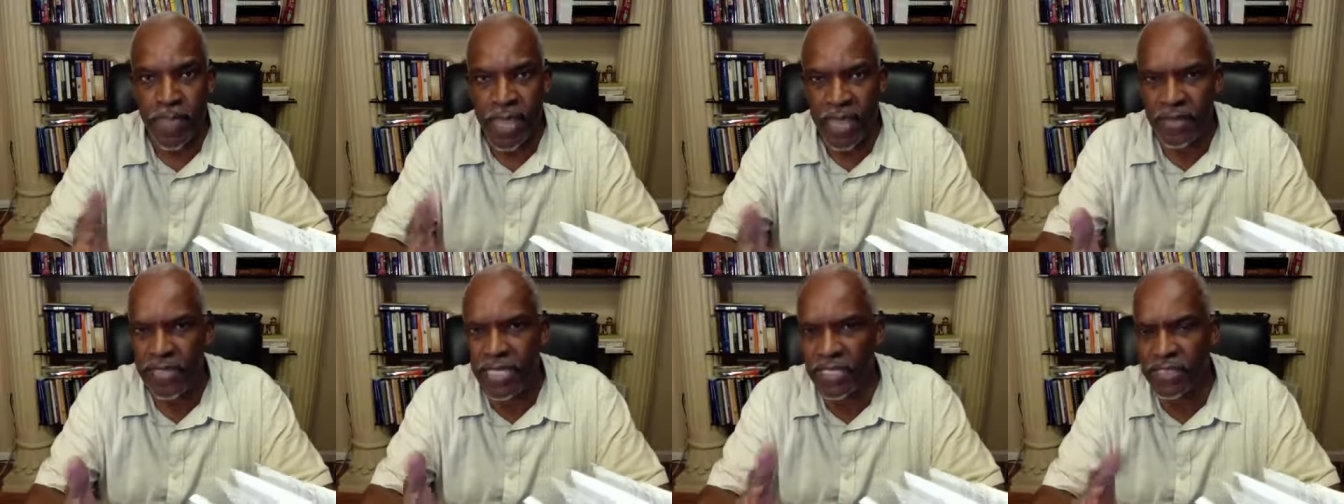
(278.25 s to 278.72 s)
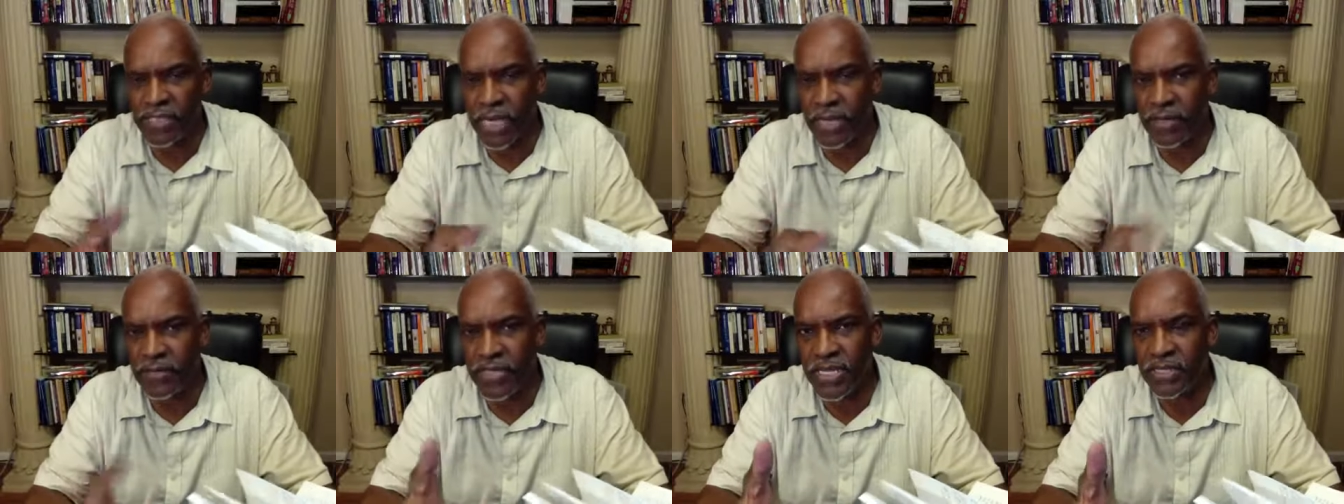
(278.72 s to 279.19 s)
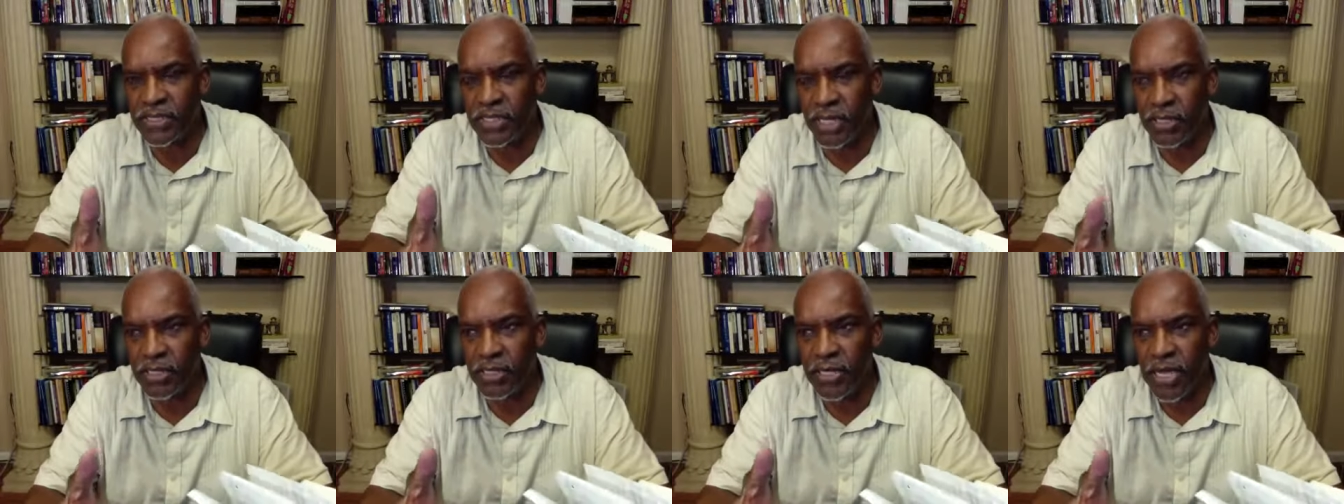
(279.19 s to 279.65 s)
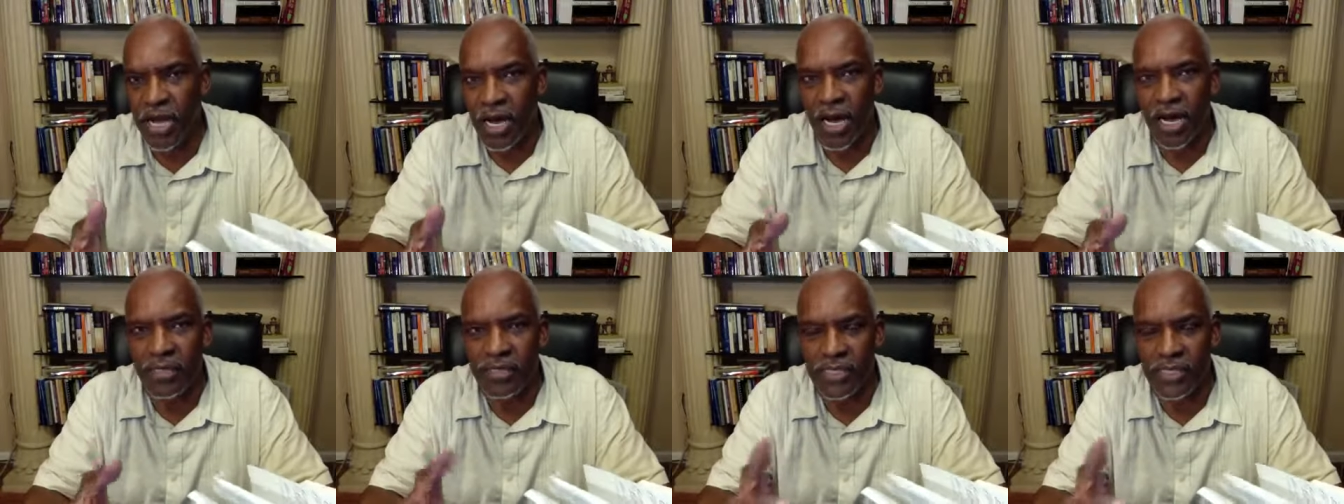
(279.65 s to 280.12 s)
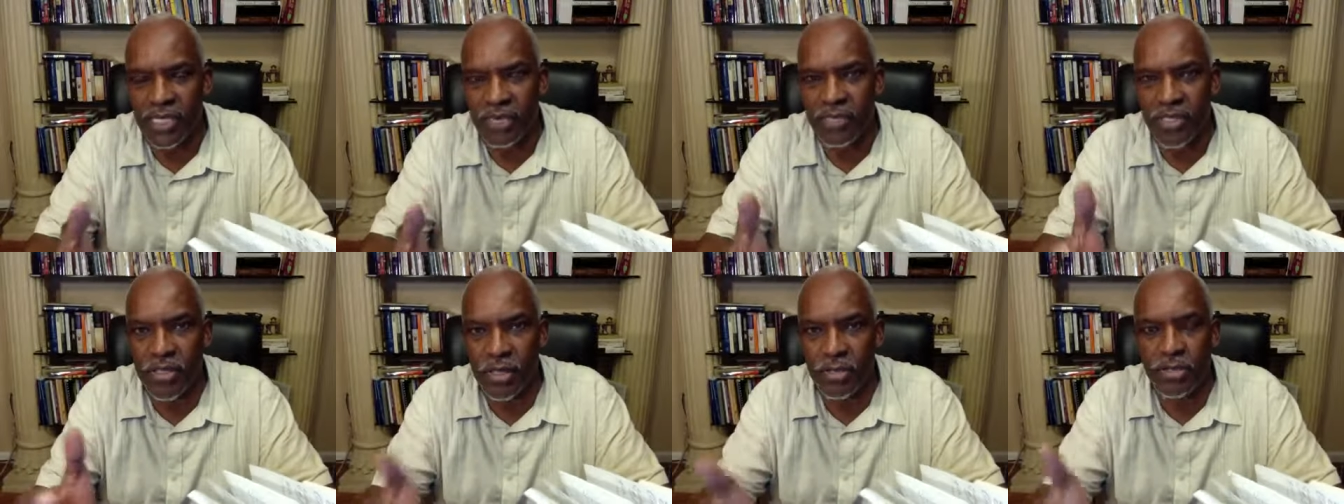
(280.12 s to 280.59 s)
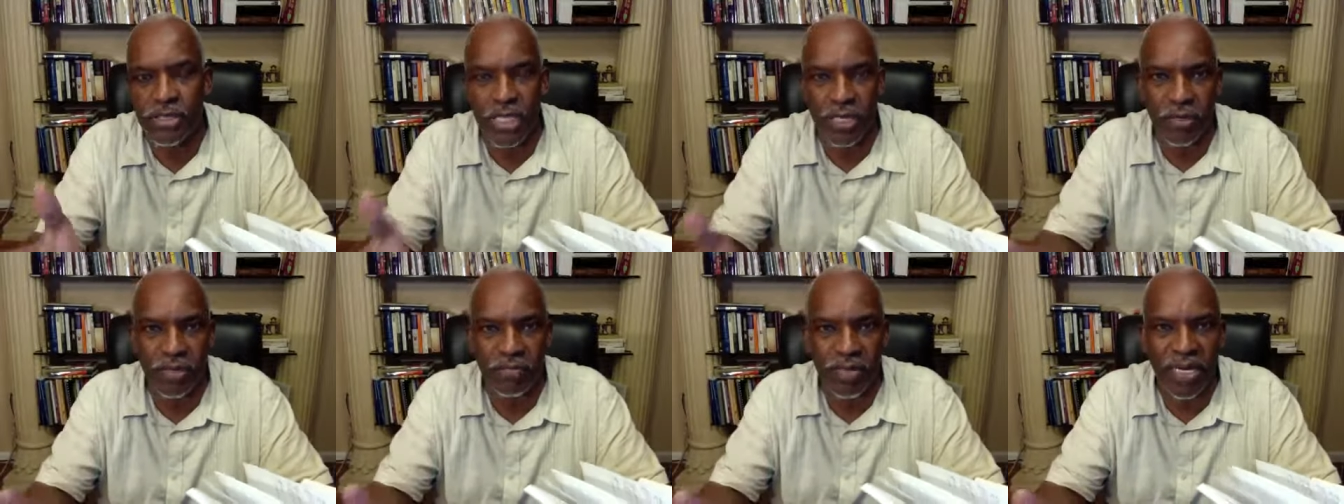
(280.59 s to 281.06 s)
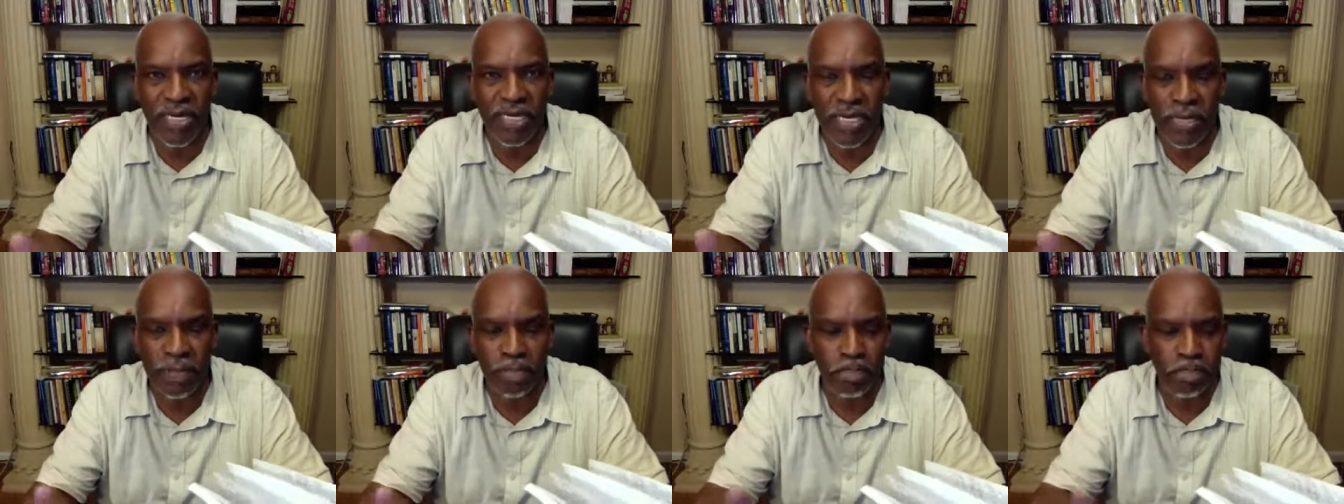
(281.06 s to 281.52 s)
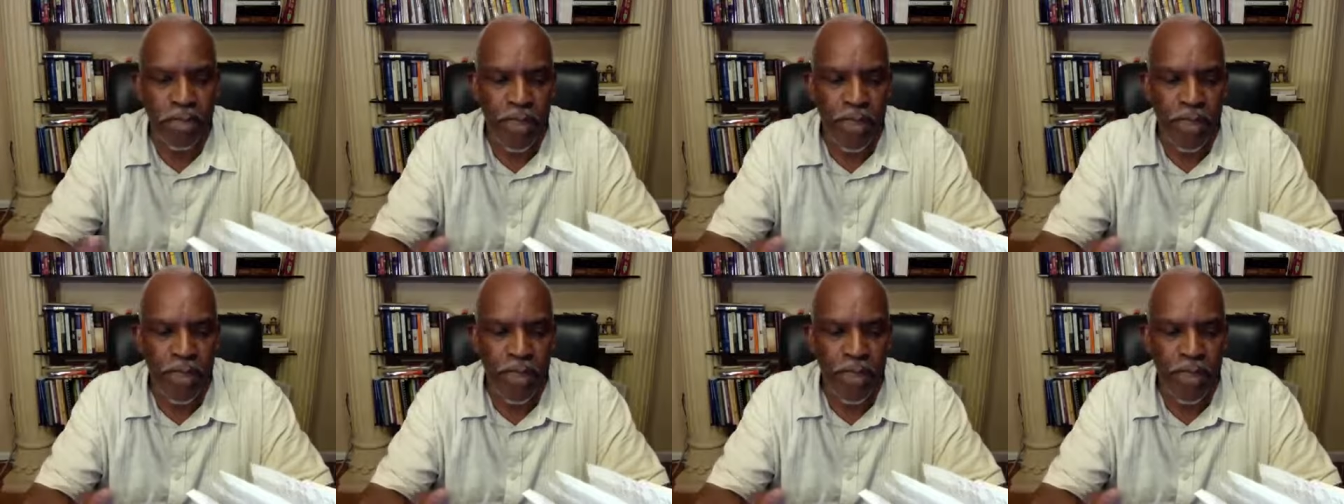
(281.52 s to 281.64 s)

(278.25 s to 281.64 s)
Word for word: And these are these are uh, some of those that are budding,